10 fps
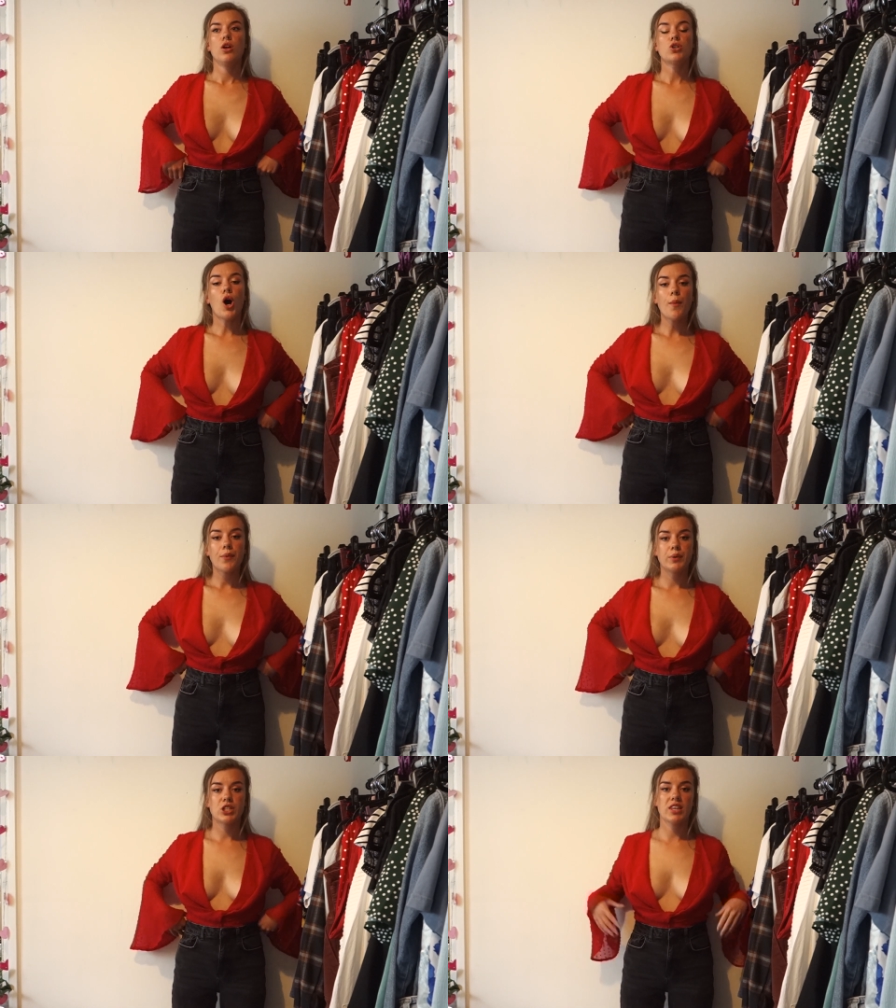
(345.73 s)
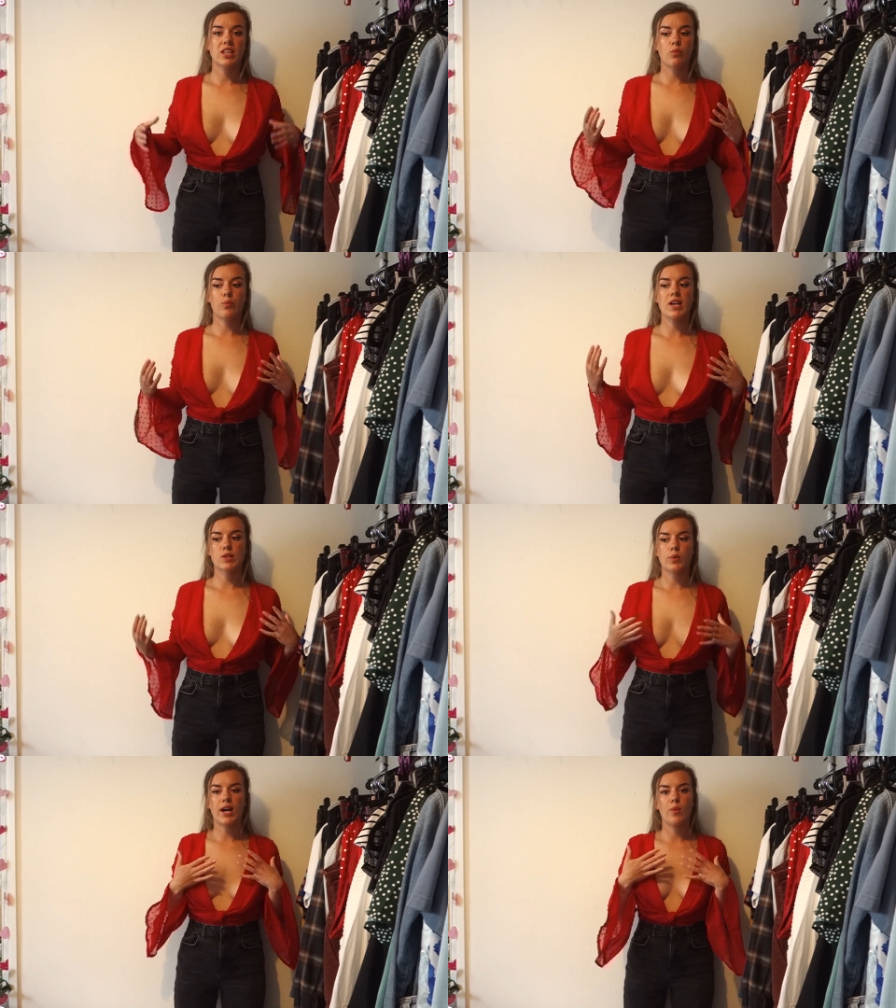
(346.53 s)
top, which I think
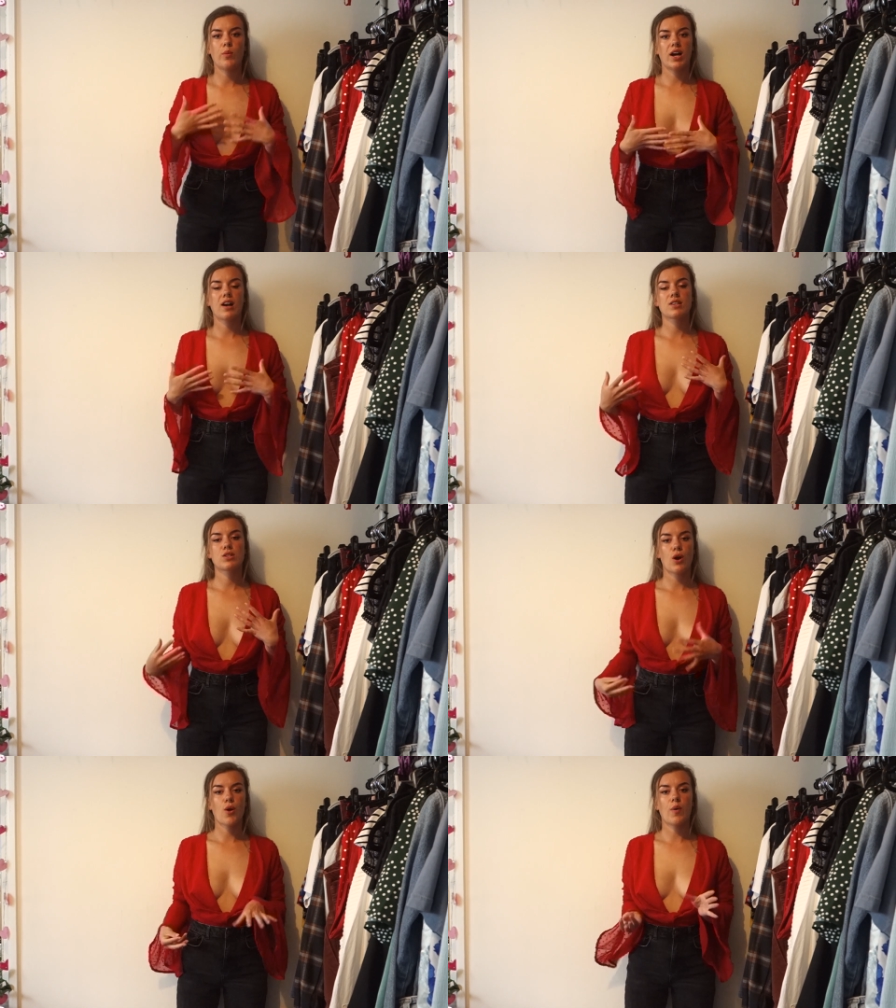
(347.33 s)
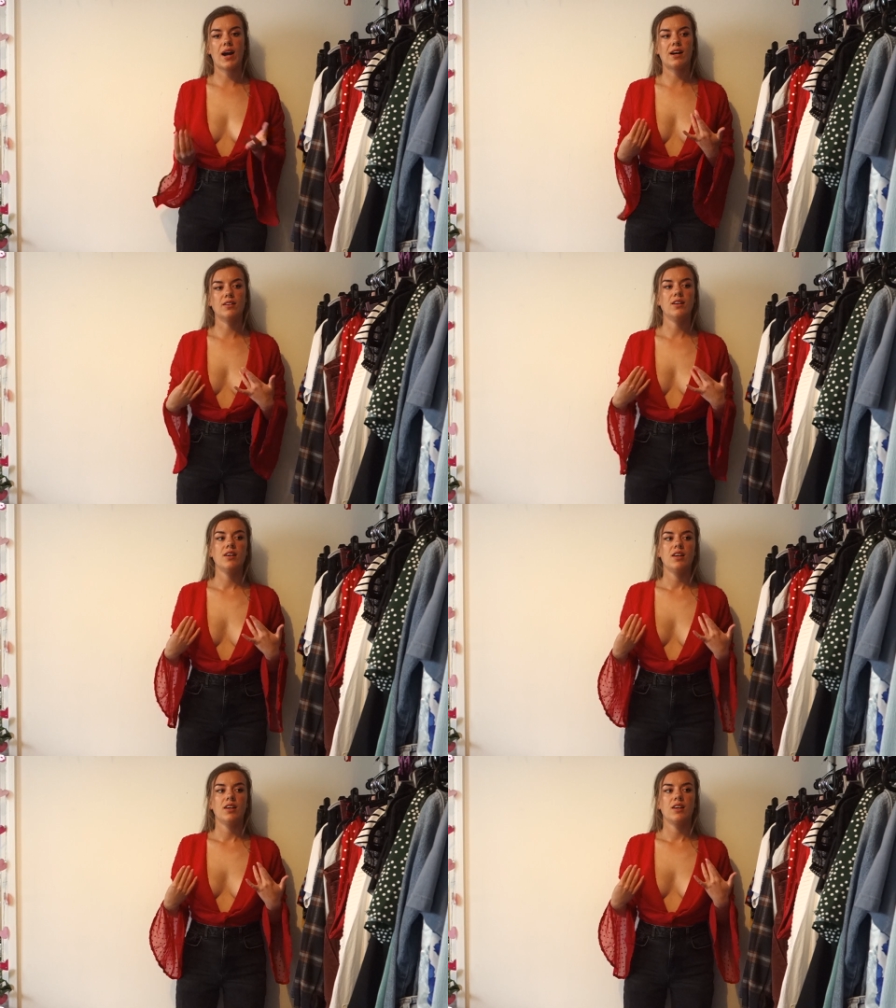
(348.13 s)
is why it works so well
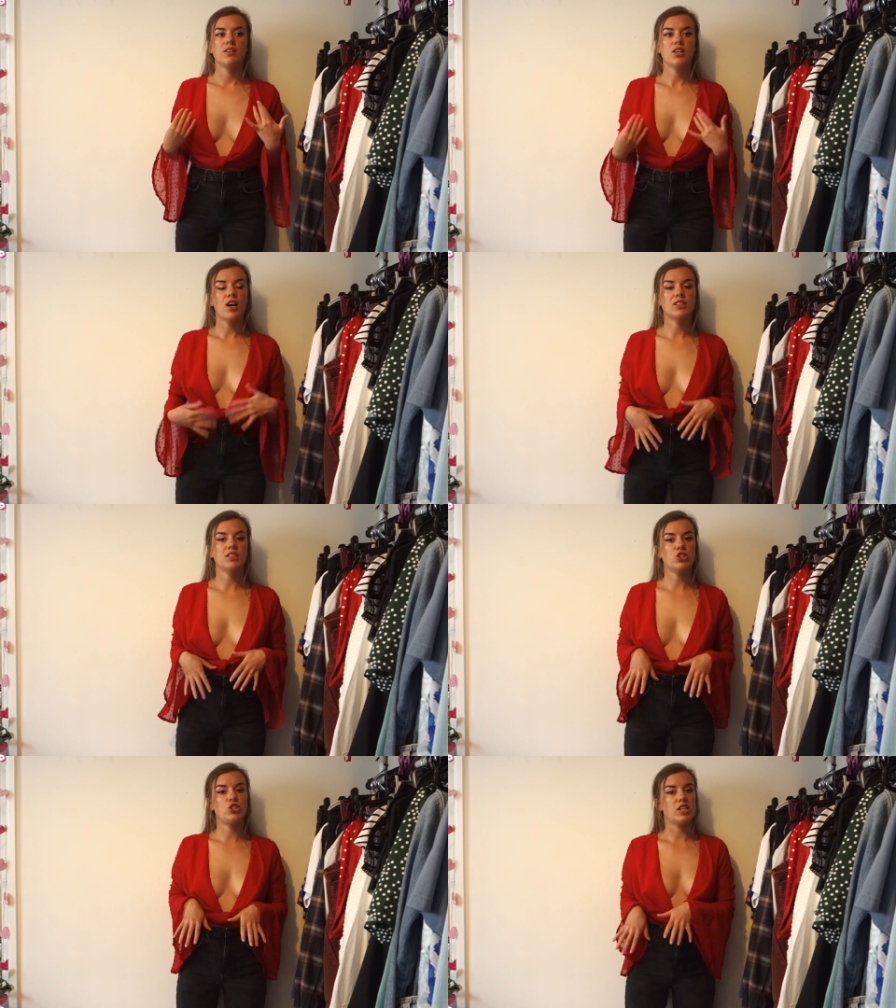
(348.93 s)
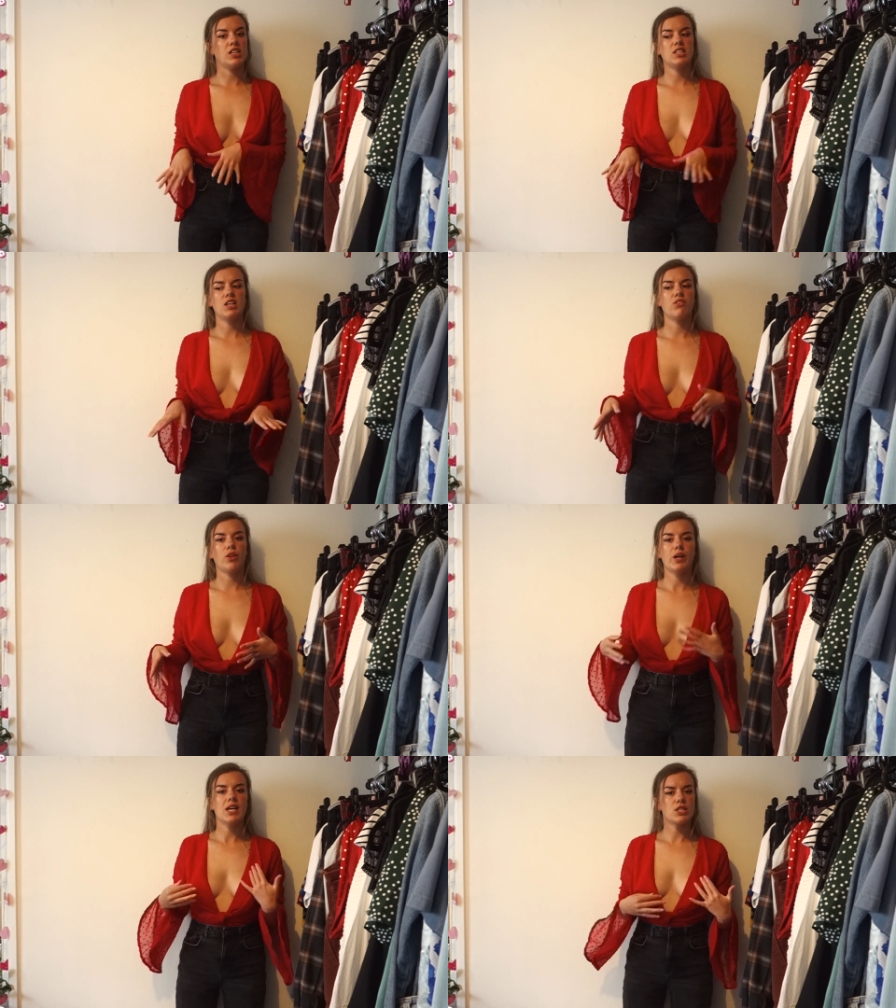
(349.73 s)
tucked into jeans, even
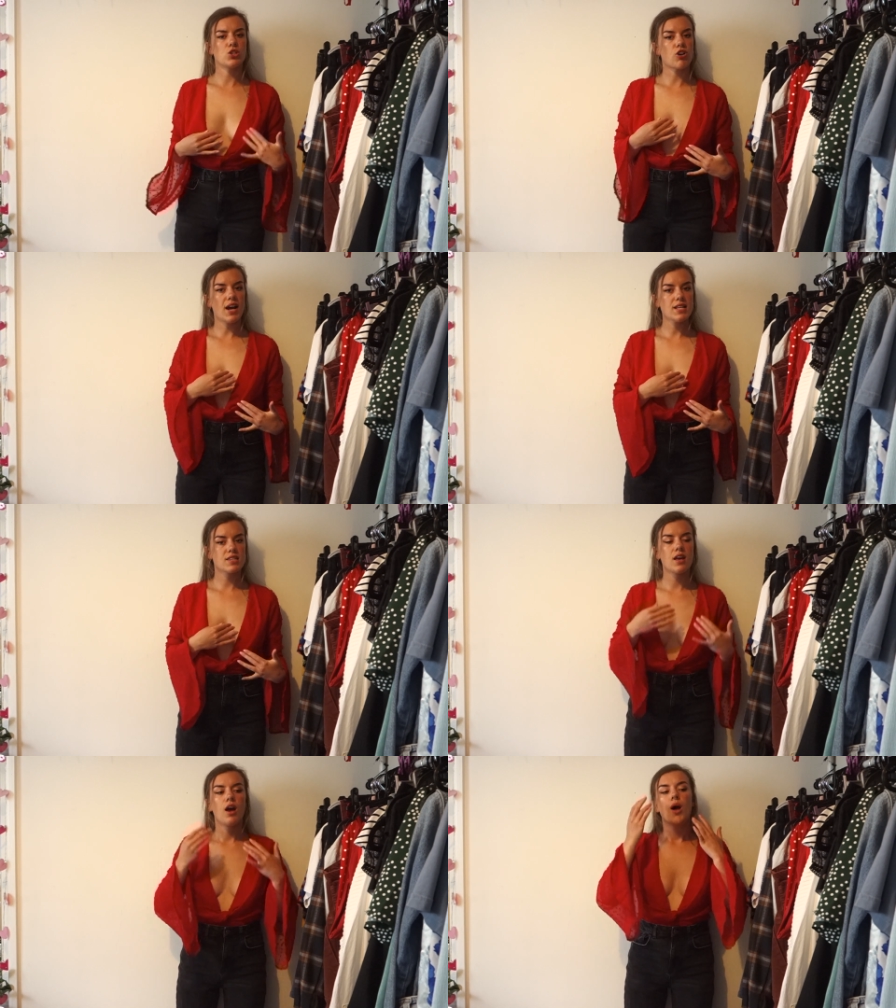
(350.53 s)
though it is a dress.